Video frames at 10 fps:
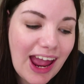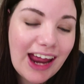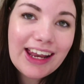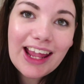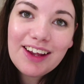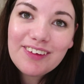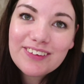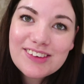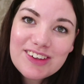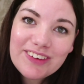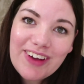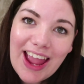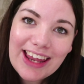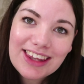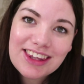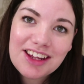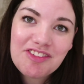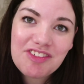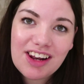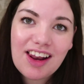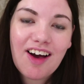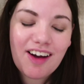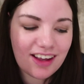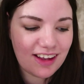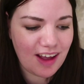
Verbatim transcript: and I'm going to end the vlog.